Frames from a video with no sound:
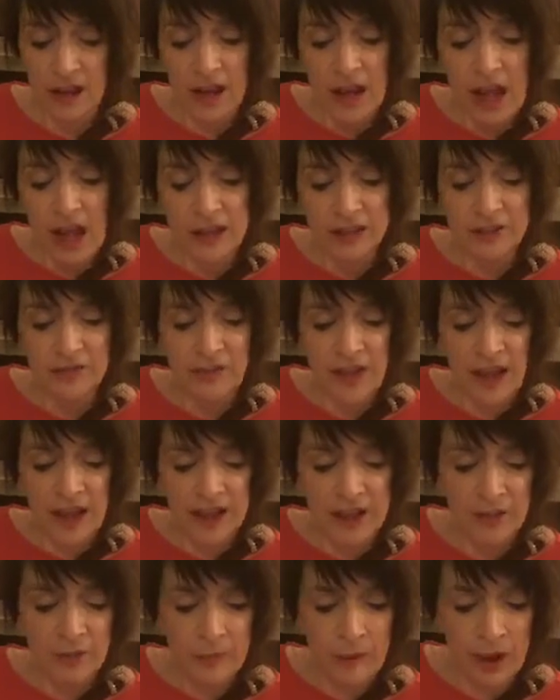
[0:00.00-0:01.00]
And if
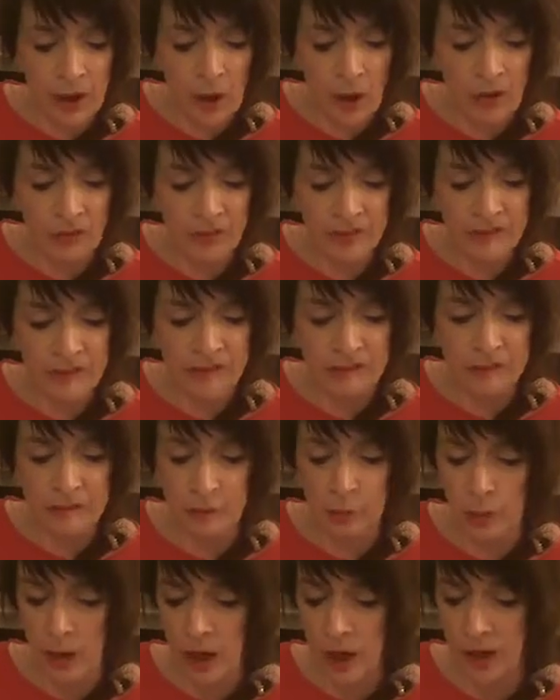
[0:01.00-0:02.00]
any of my officers
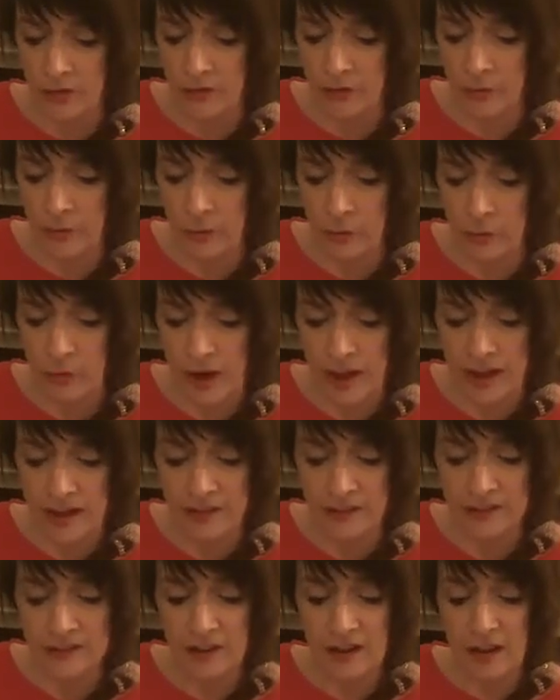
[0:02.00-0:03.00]
swerve from the
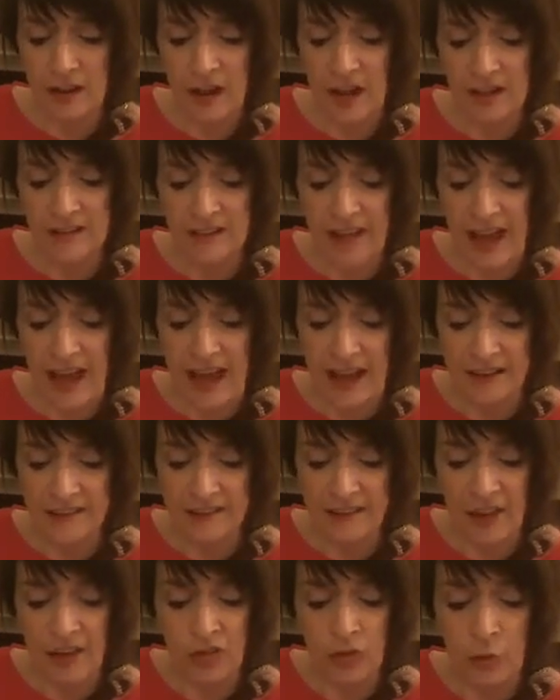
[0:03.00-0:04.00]
right and act
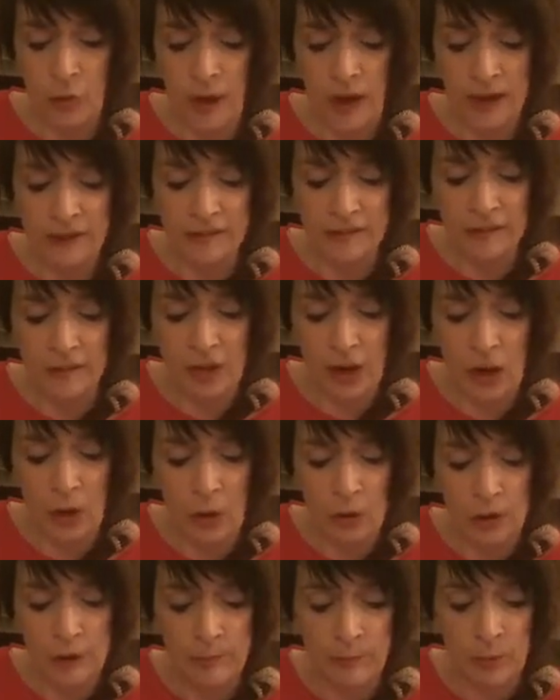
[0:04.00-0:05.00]
otherwise than the
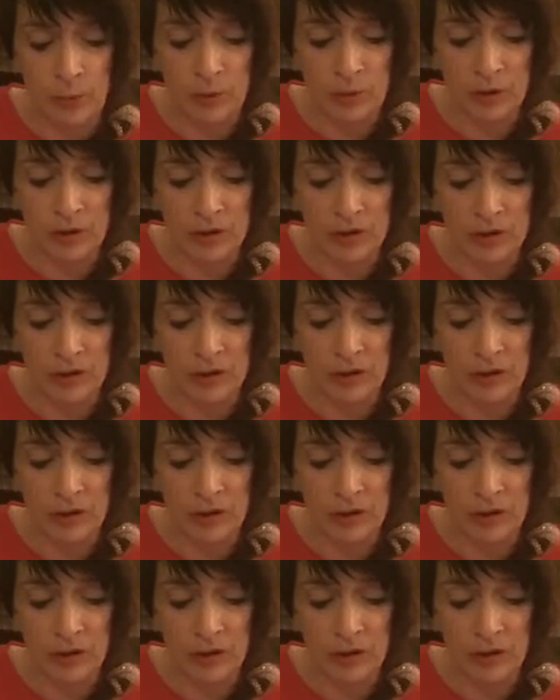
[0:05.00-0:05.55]
holy book